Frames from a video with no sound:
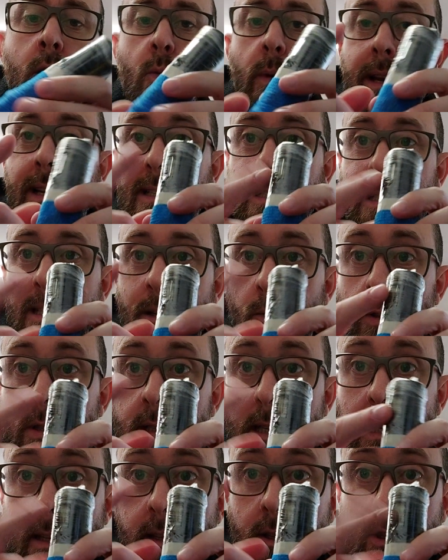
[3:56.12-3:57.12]
We can still
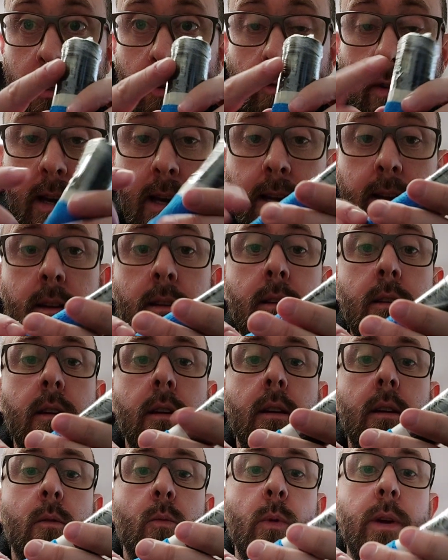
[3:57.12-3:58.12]
see the screen.
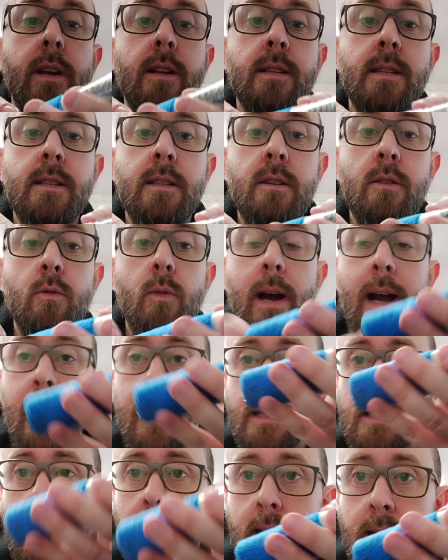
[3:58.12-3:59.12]
We can still
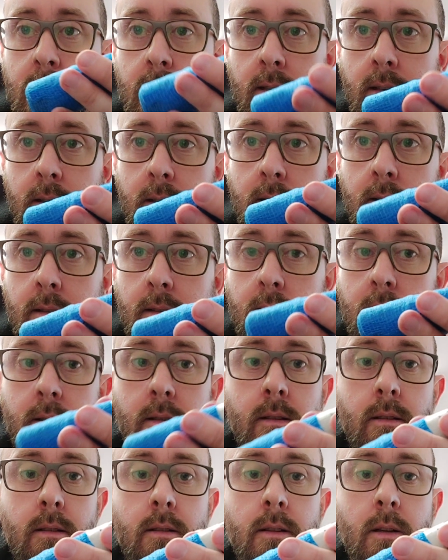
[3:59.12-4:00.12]
access
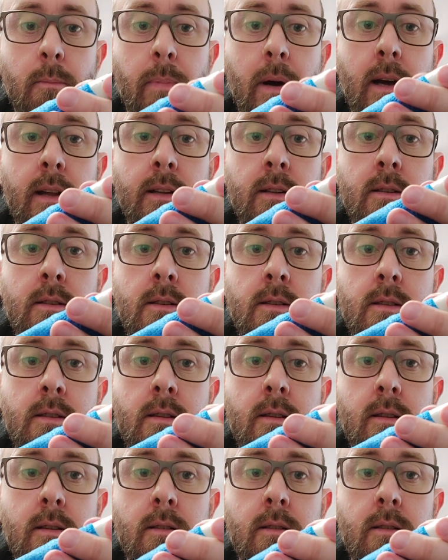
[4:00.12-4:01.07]
the buttons